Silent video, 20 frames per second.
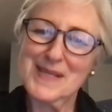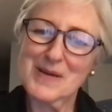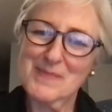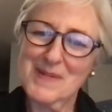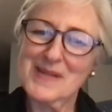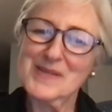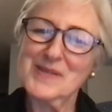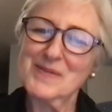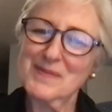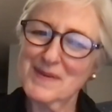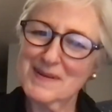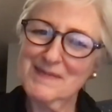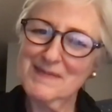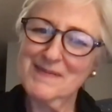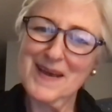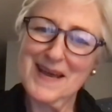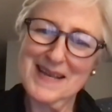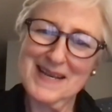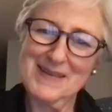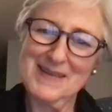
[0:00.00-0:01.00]
so much for
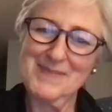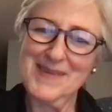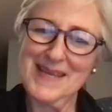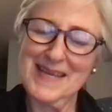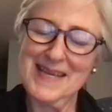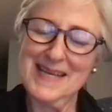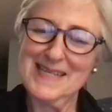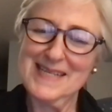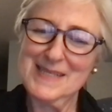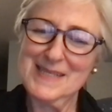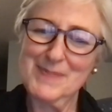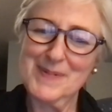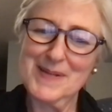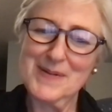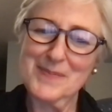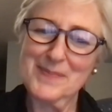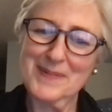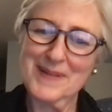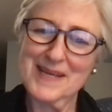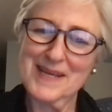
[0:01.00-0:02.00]
inviting me. It's
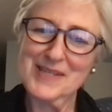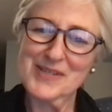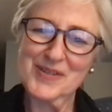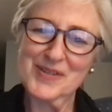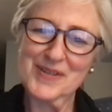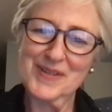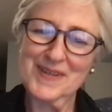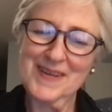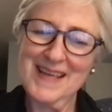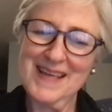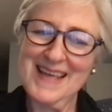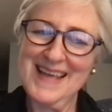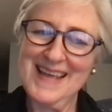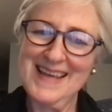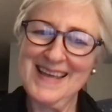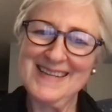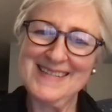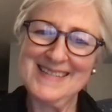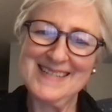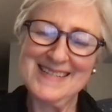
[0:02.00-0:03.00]
been a pleasure
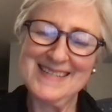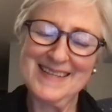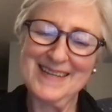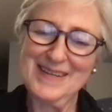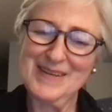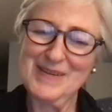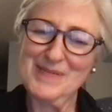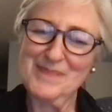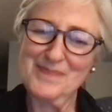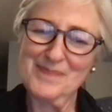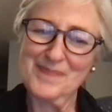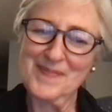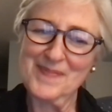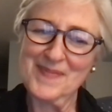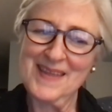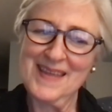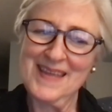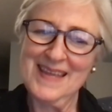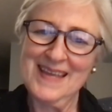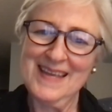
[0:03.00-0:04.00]
and um,
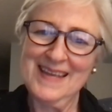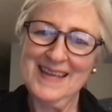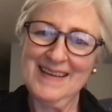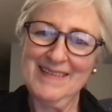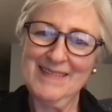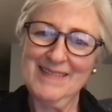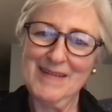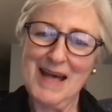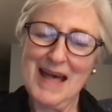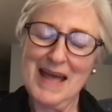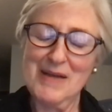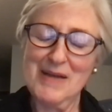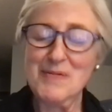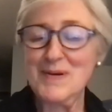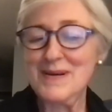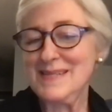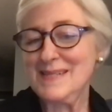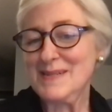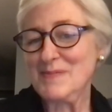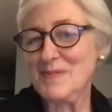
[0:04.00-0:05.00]
so oh,
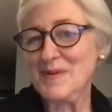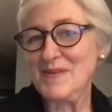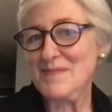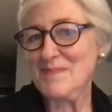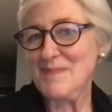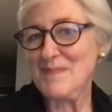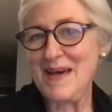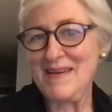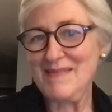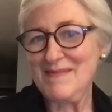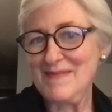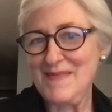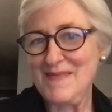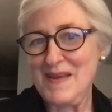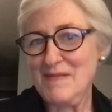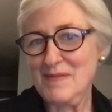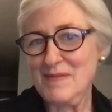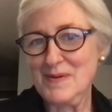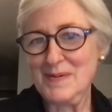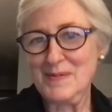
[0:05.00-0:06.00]
Iowa is one of my
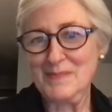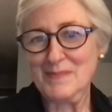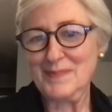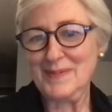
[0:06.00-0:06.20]
favorite